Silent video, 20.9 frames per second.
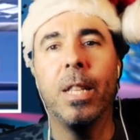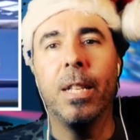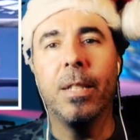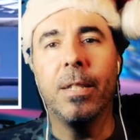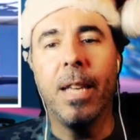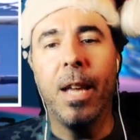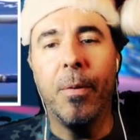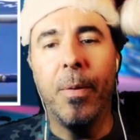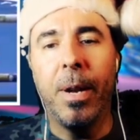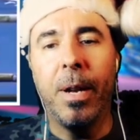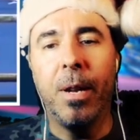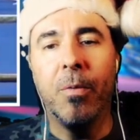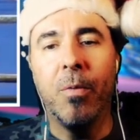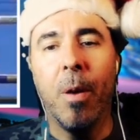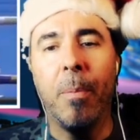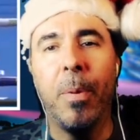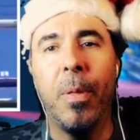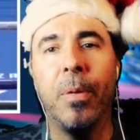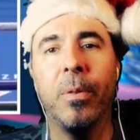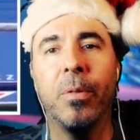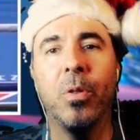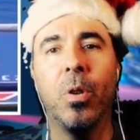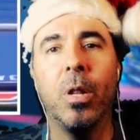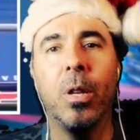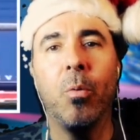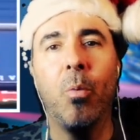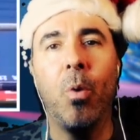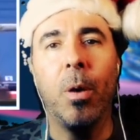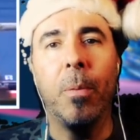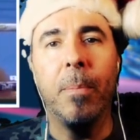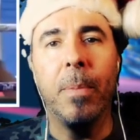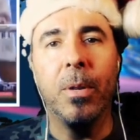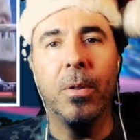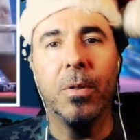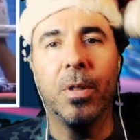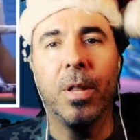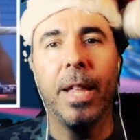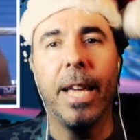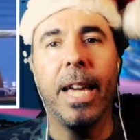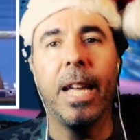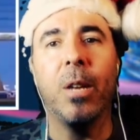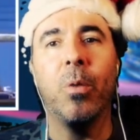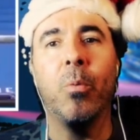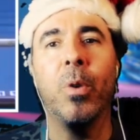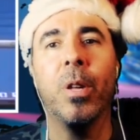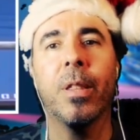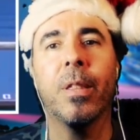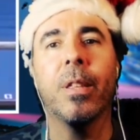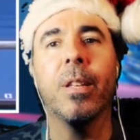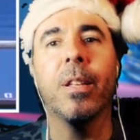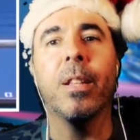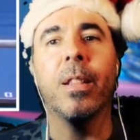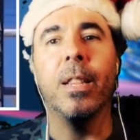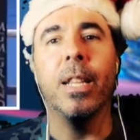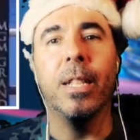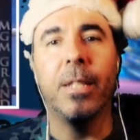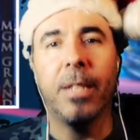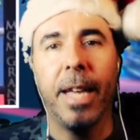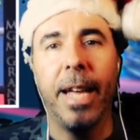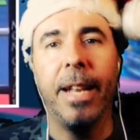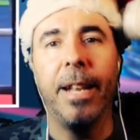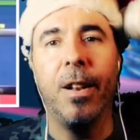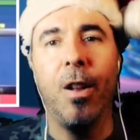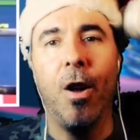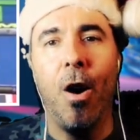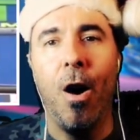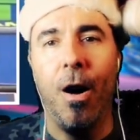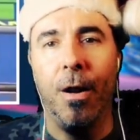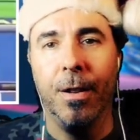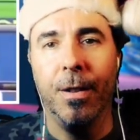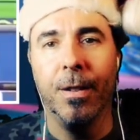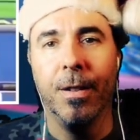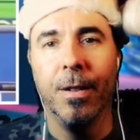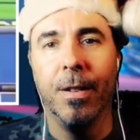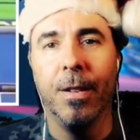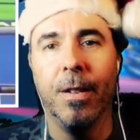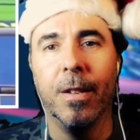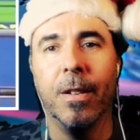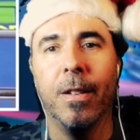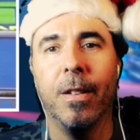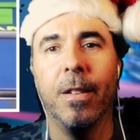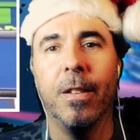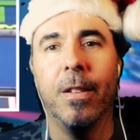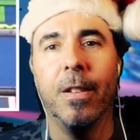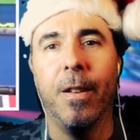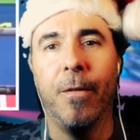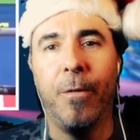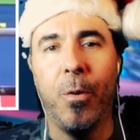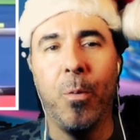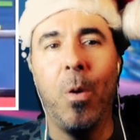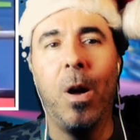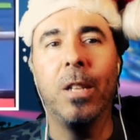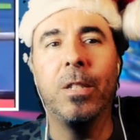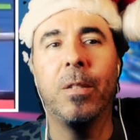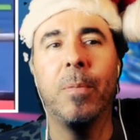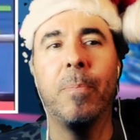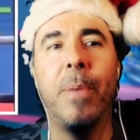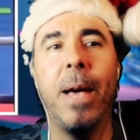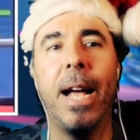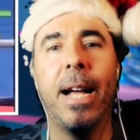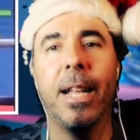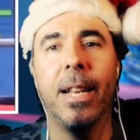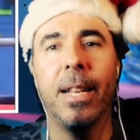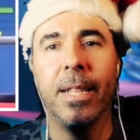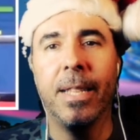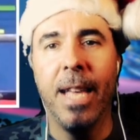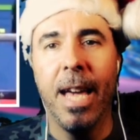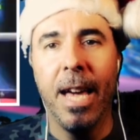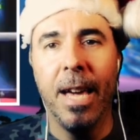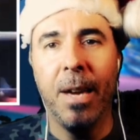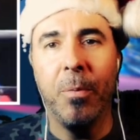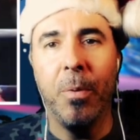Let's Get Ready to Rumble. There's only one Mills Lane with Let's Get It On. If you watched it back in the day